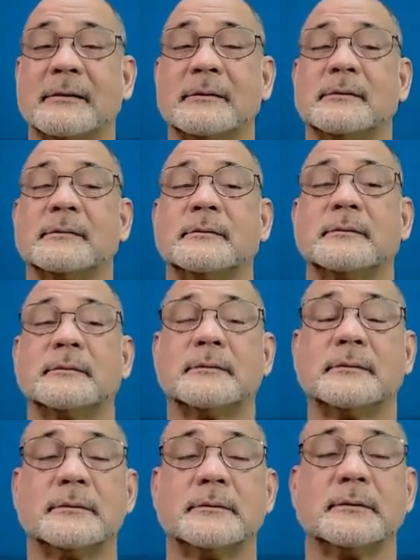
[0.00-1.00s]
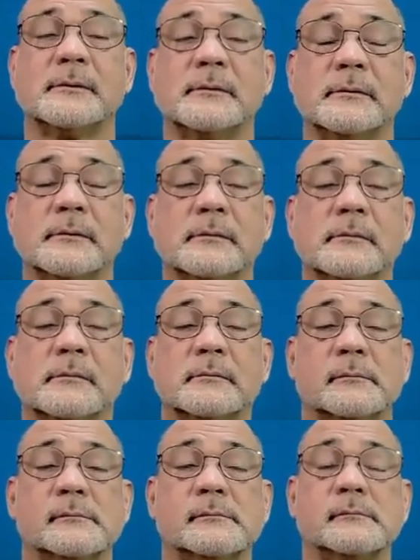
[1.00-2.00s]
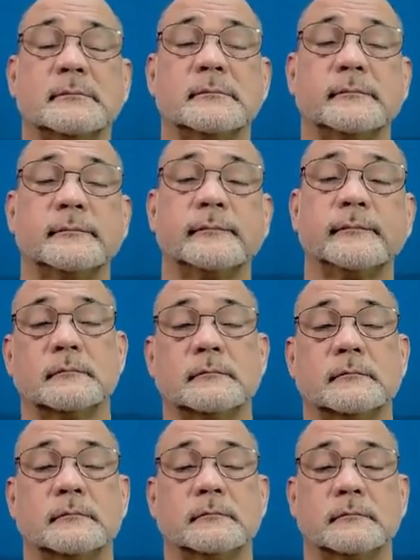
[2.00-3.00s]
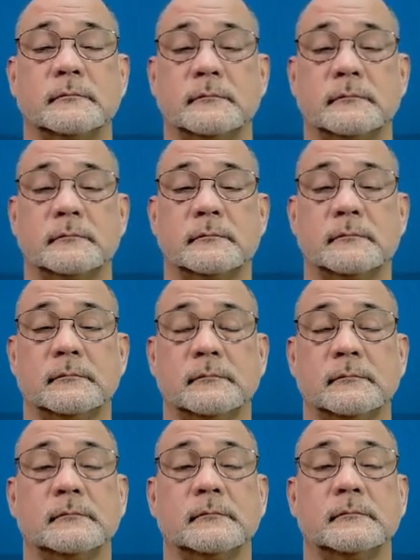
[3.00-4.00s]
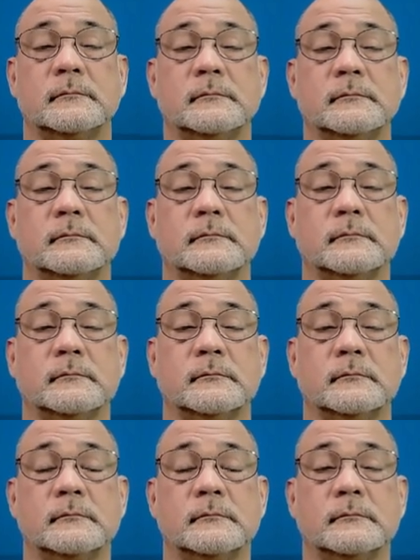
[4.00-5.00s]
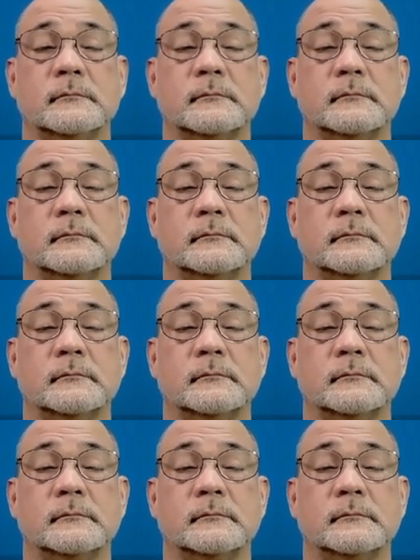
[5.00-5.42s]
(not speaking)